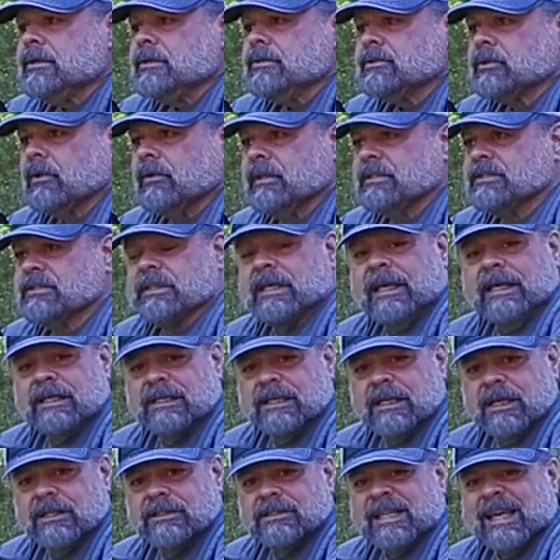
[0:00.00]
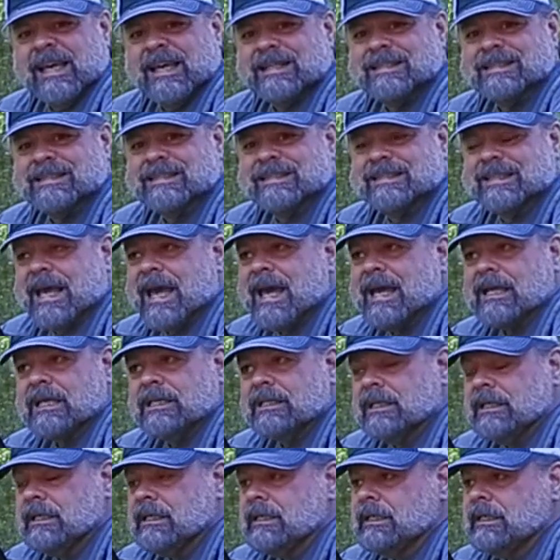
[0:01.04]
so this thing does
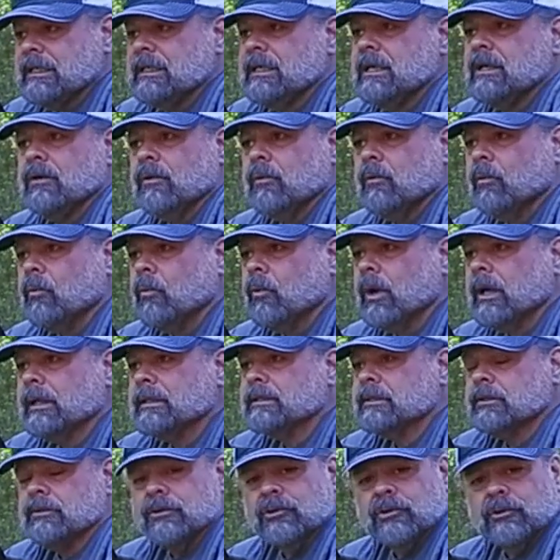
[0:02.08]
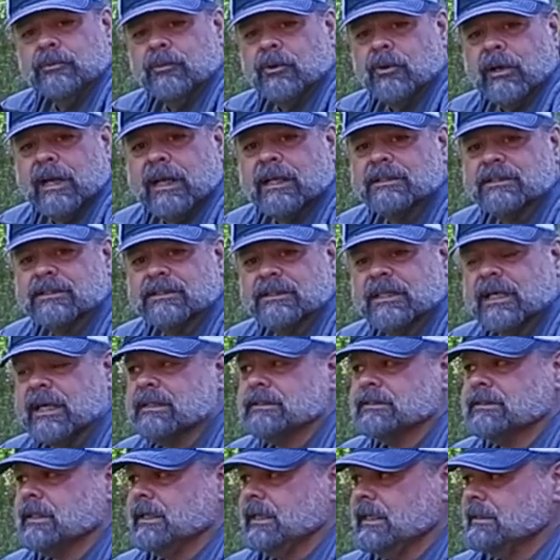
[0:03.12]
exactly what Umarex
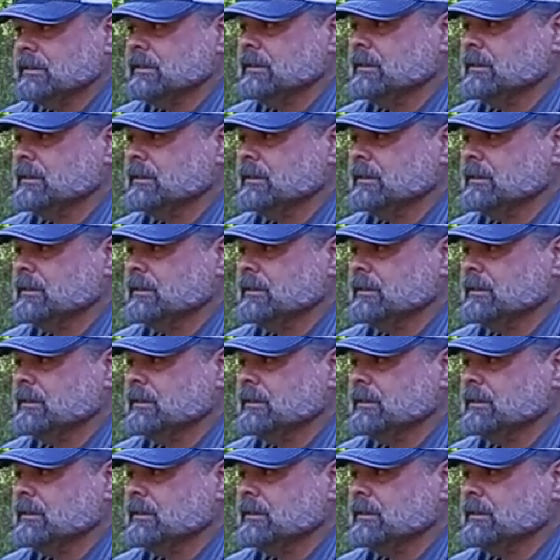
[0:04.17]
says it